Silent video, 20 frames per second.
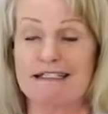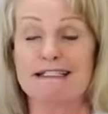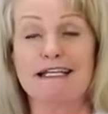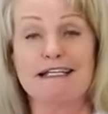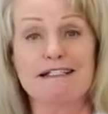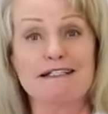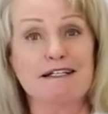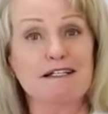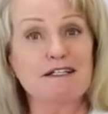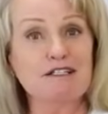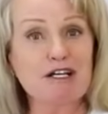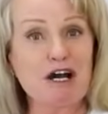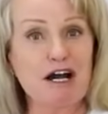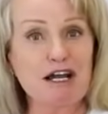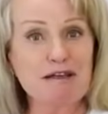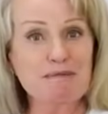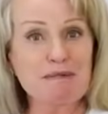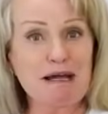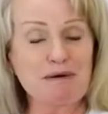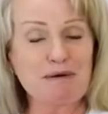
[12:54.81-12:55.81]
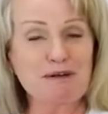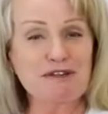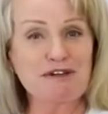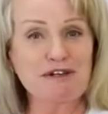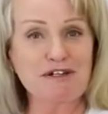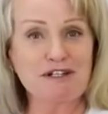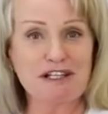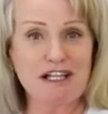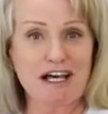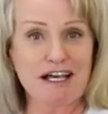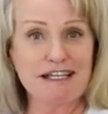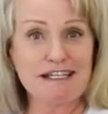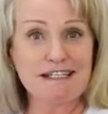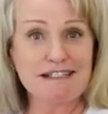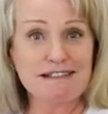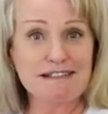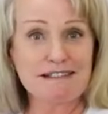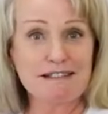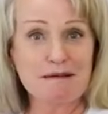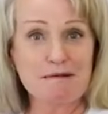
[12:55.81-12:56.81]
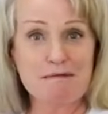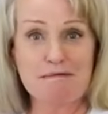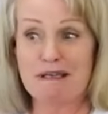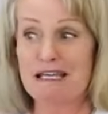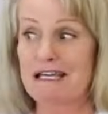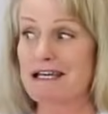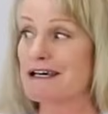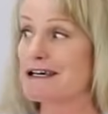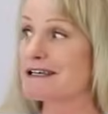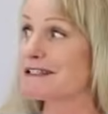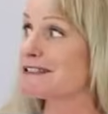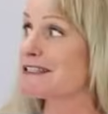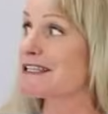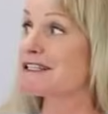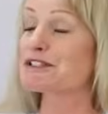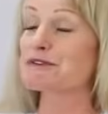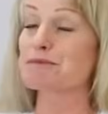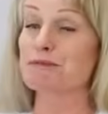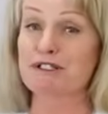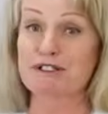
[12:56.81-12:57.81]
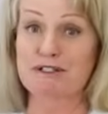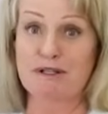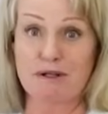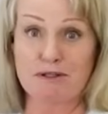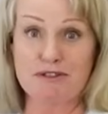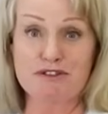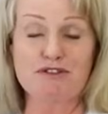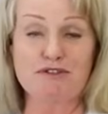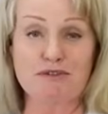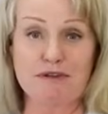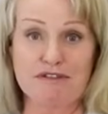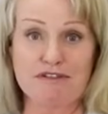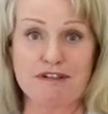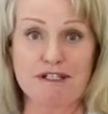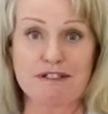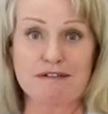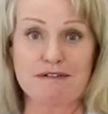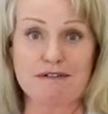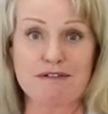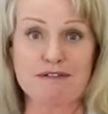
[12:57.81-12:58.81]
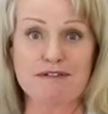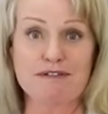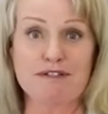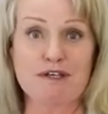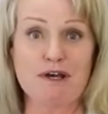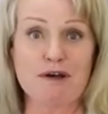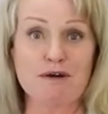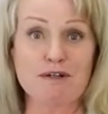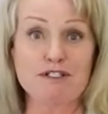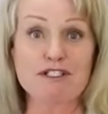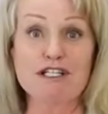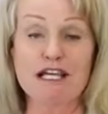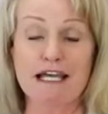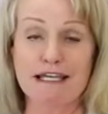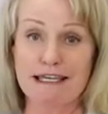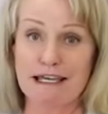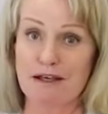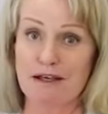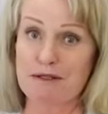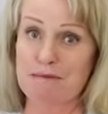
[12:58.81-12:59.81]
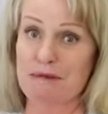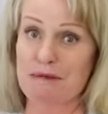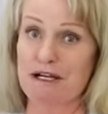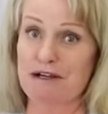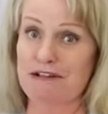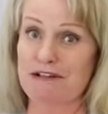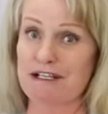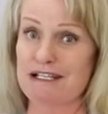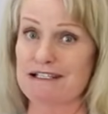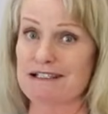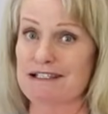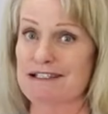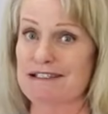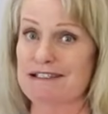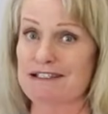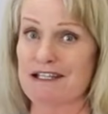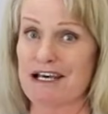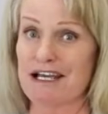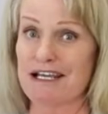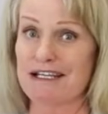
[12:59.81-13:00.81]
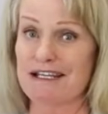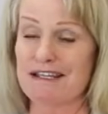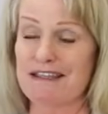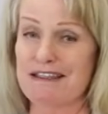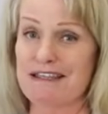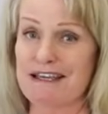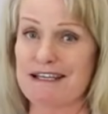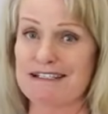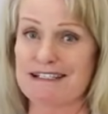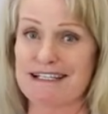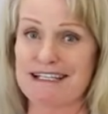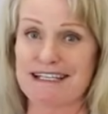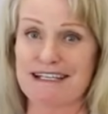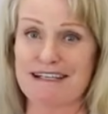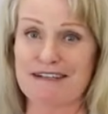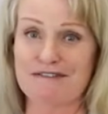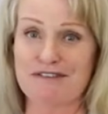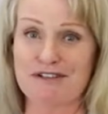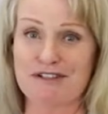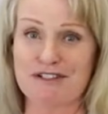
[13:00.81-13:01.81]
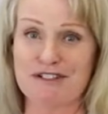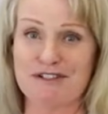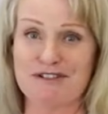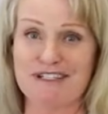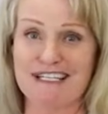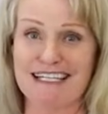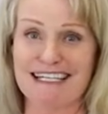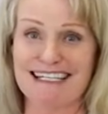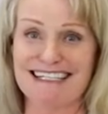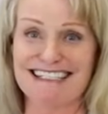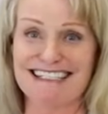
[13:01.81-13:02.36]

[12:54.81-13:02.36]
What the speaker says: It's easy to talk about with your clients because it's results driven. So check out the Bionexis Lite, and thanks again for tuning